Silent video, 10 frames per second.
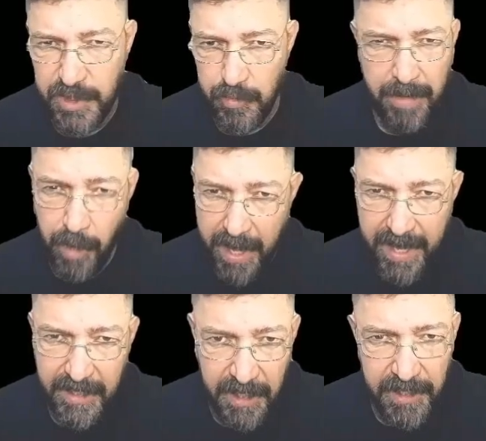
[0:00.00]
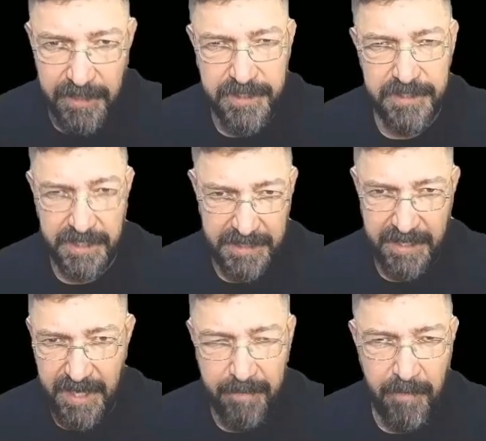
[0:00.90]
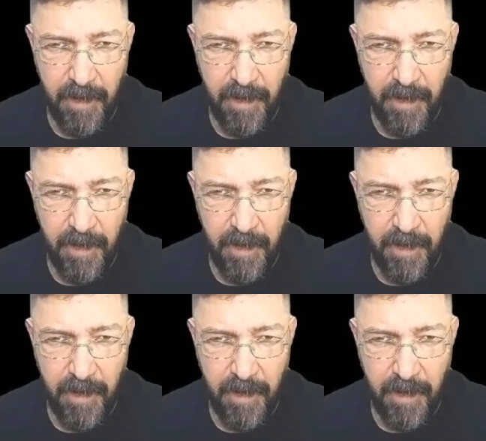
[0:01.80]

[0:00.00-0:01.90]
We break curses in the name of